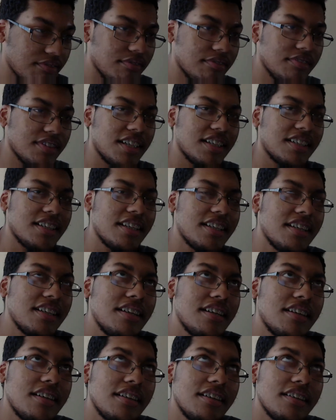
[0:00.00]
Yeah, they did
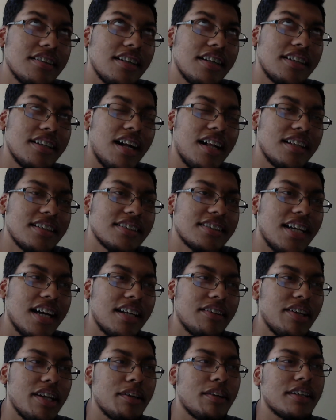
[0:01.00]
acknowledge that
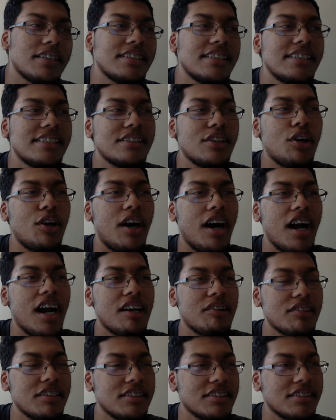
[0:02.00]
because he saw
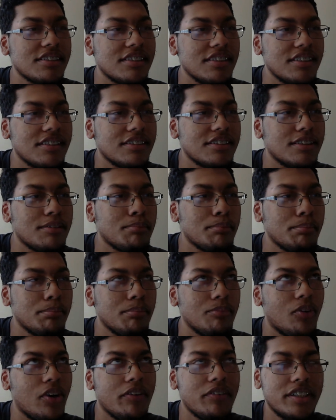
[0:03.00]
Iris in
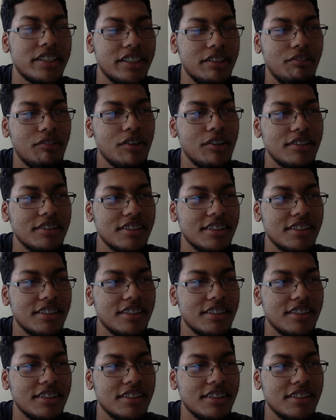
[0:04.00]
wherever she works,